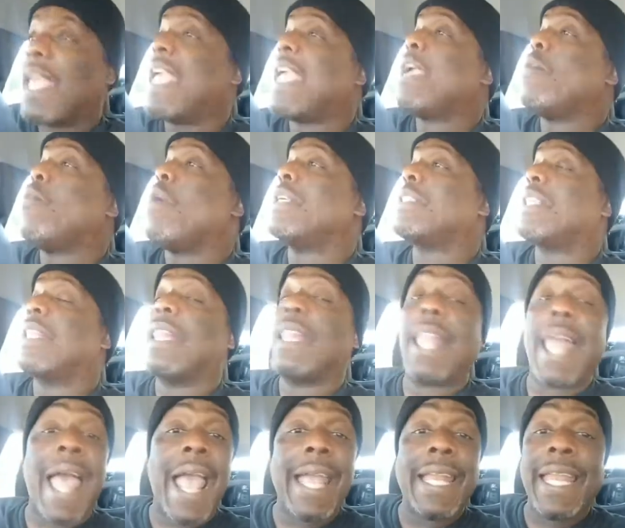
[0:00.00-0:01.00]
was
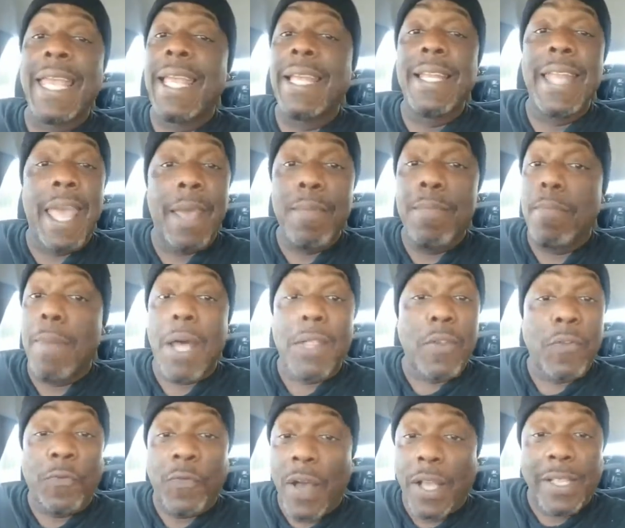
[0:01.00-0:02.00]
lighting them
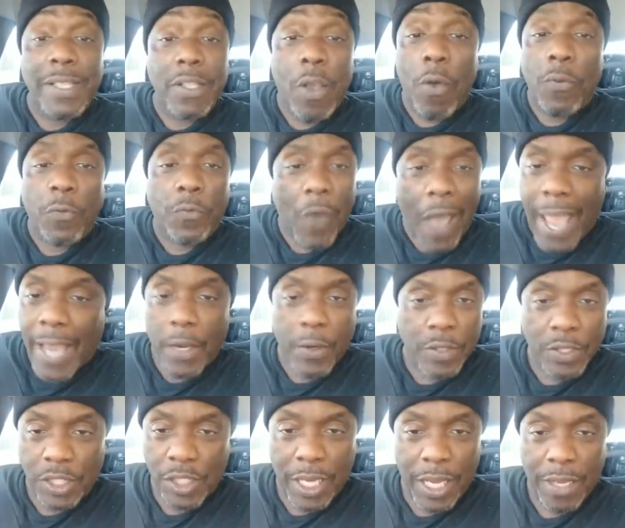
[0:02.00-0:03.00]
motherfuckers on fire and
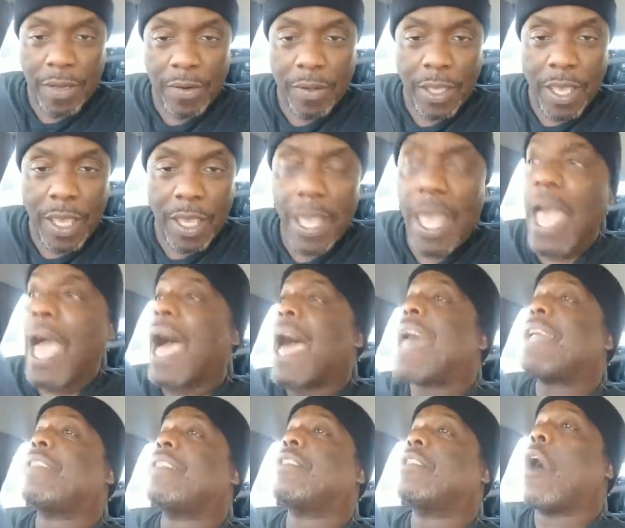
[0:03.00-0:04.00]
shit, okay?
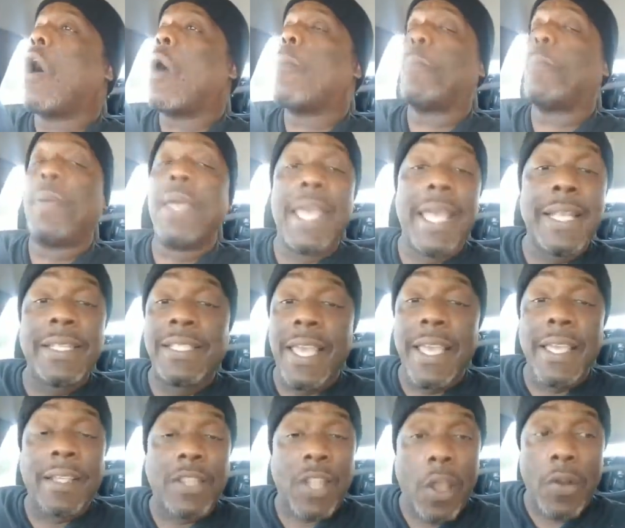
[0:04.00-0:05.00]
I saw
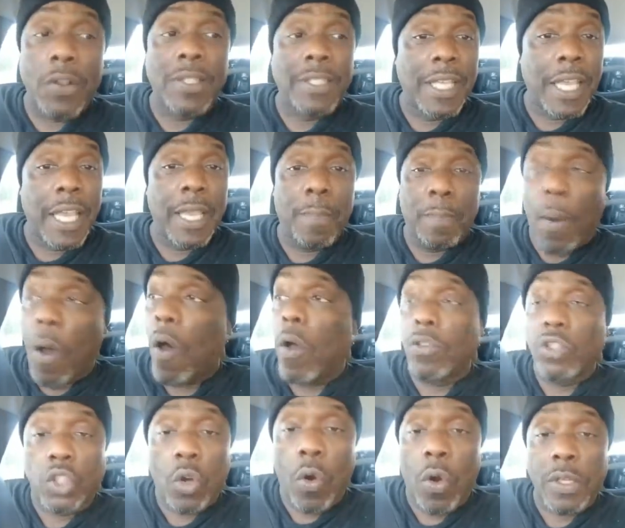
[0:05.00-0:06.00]
PG-13, Paul
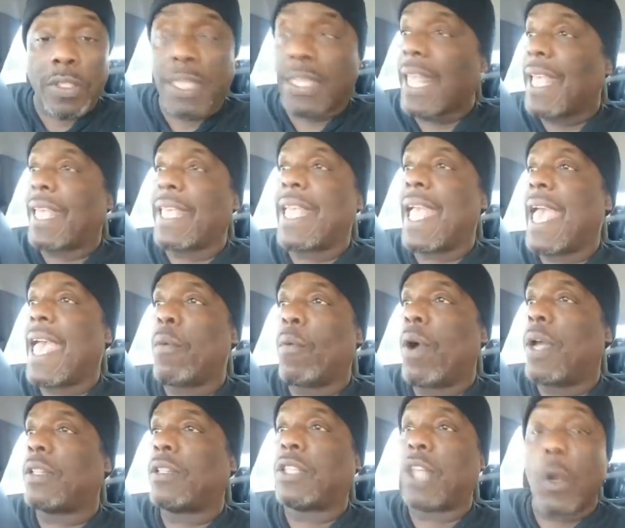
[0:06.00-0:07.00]
George. I think he had,
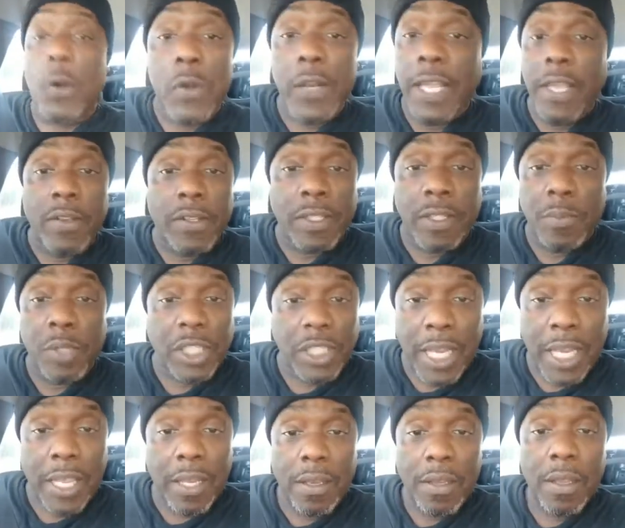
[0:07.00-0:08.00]
30 or some
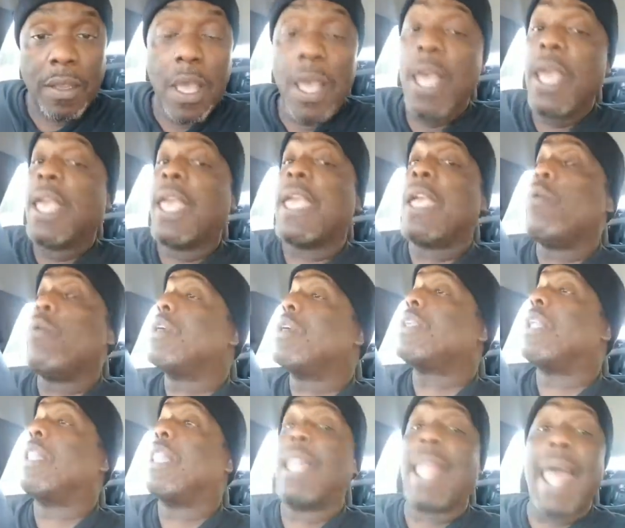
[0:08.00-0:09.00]
shit. He was
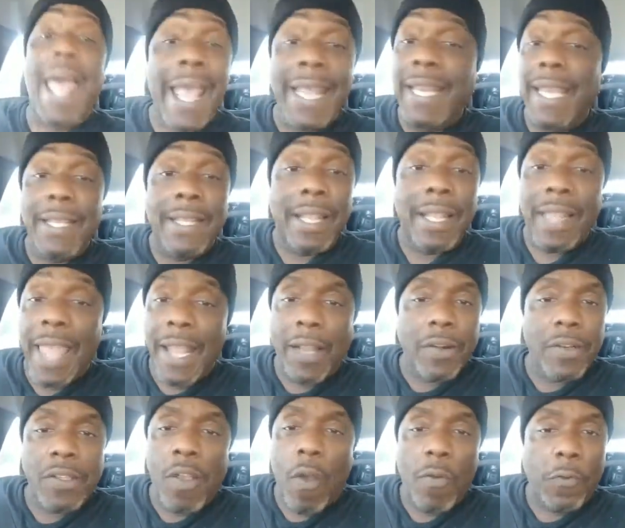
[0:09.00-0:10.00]
lighting the
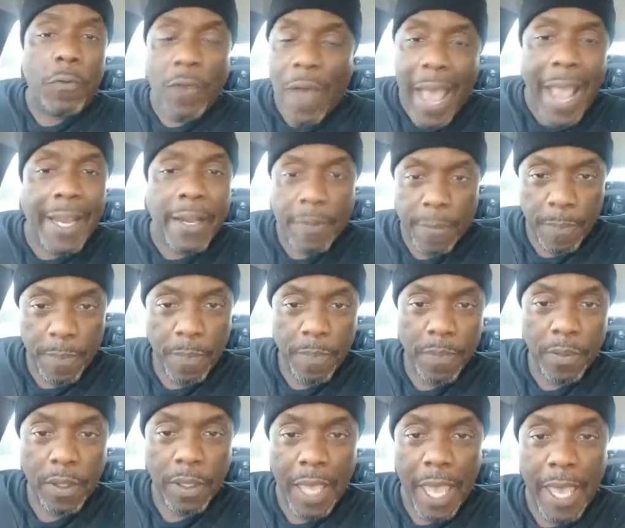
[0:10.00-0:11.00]
Lakers on fire,
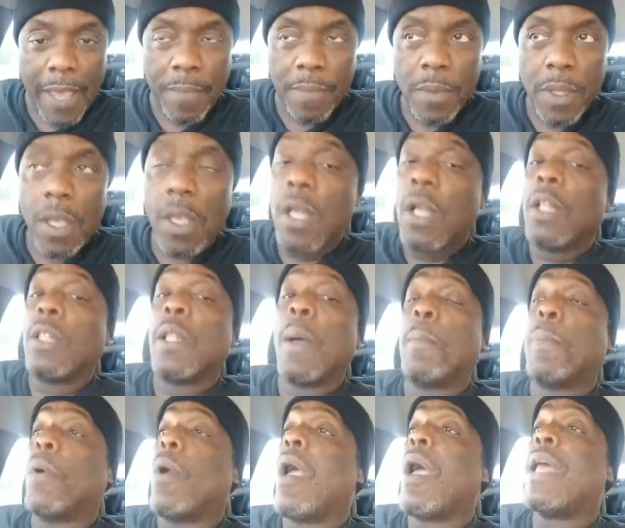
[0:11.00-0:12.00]
okay?
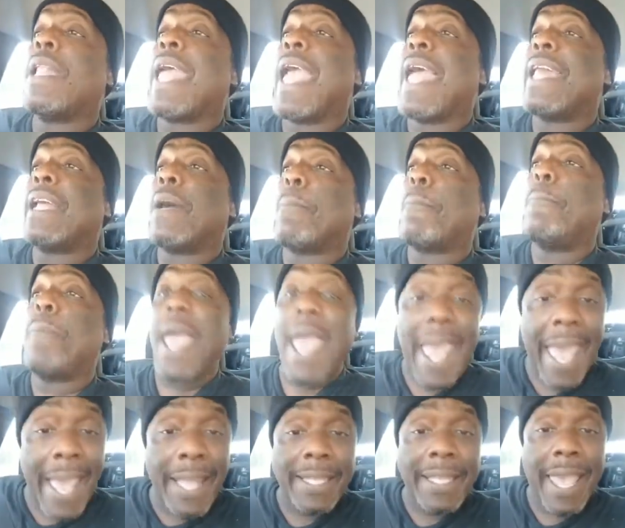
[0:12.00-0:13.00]
LeBron had a
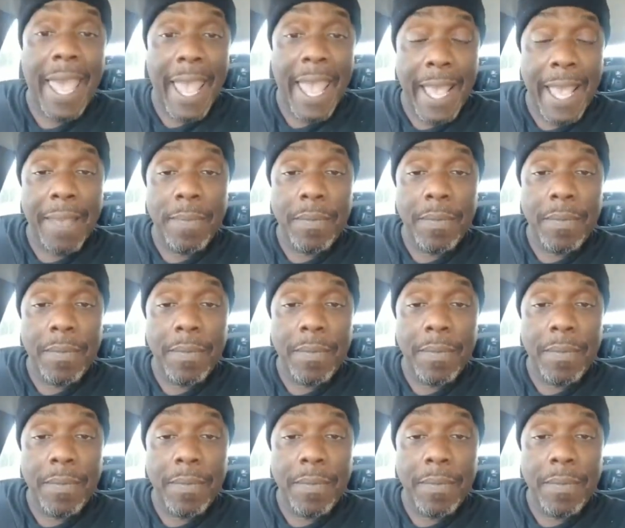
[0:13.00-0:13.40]
bad game.